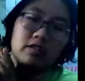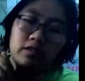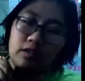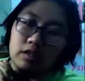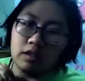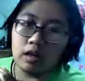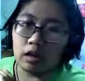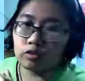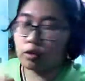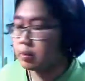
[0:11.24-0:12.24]
is the
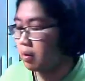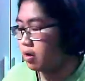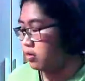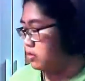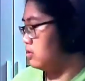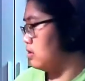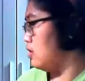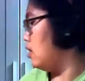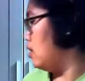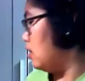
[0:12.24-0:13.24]
October box.
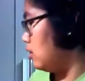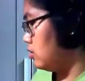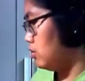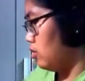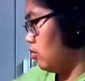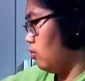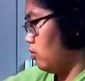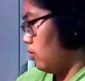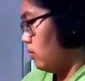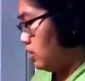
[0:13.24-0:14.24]
So,
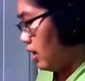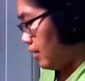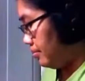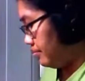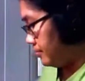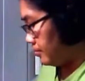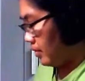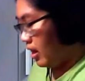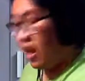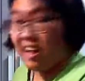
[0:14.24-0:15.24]
yeah.
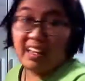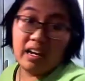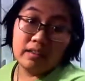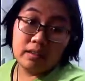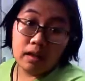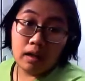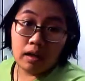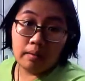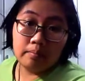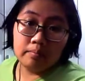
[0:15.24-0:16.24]
Again,
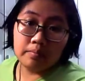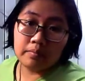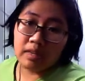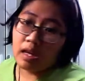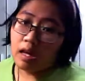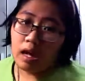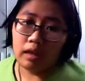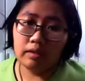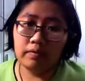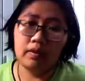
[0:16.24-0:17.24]
um,
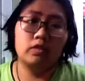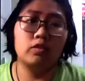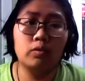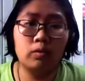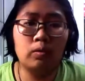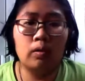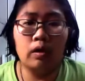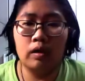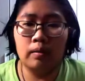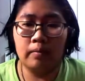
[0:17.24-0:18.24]
I didn't really do
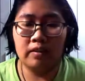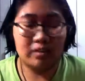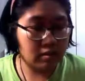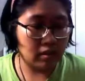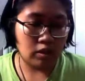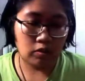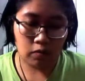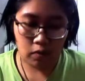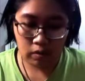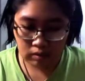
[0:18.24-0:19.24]
um, a taste test
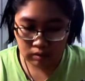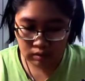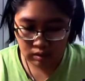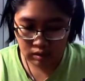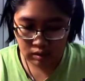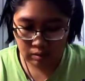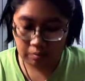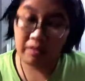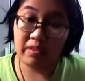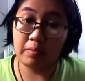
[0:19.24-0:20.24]
for the
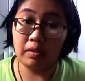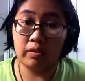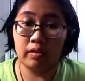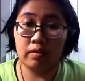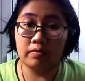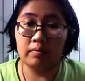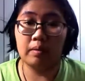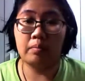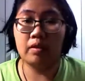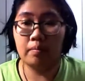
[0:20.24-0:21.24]
previous month of
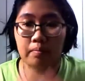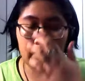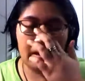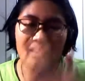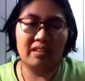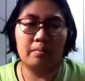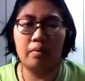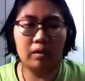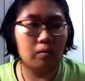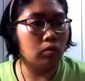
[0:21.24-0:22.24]
September, and I
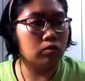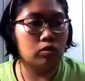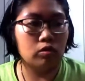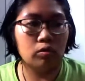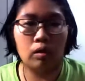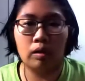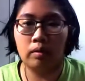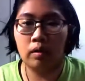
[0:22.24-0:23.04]
probably won't do a,